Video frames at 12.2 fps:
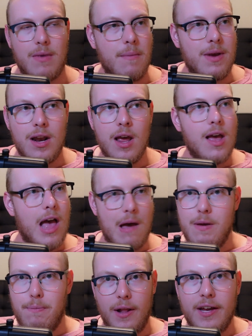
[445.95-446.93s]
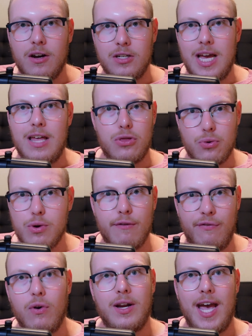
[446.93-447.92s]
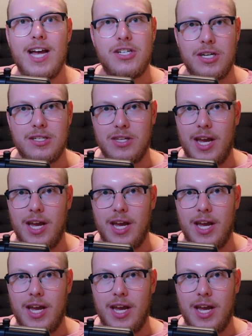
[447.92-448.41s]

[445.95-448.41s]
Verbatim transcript: I mean, how many players had three or four catches?